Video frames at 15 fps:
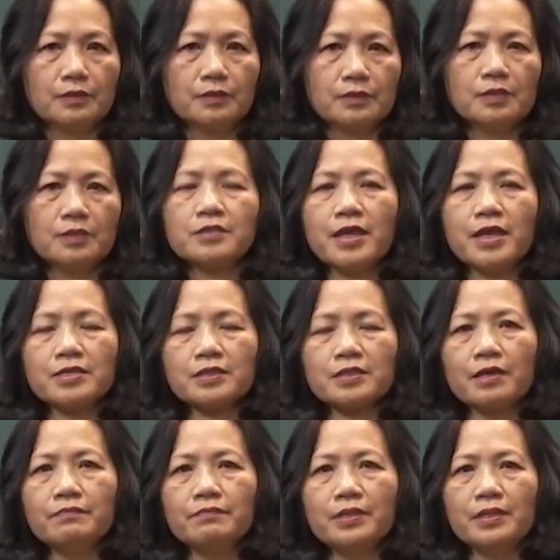The test
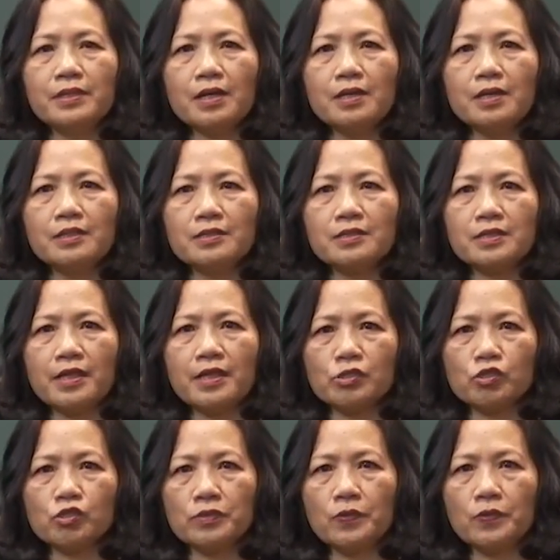can be an
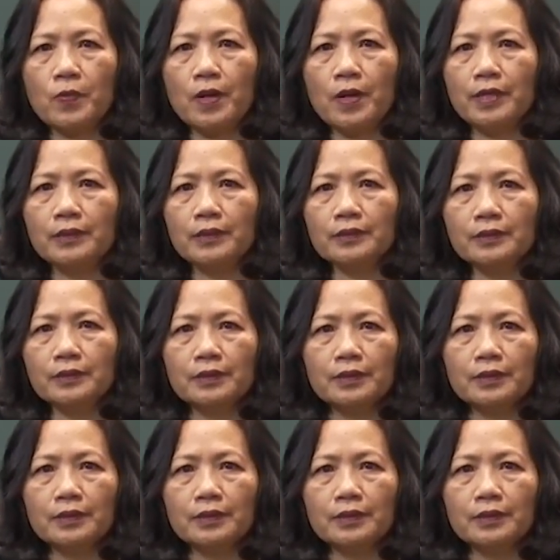international one,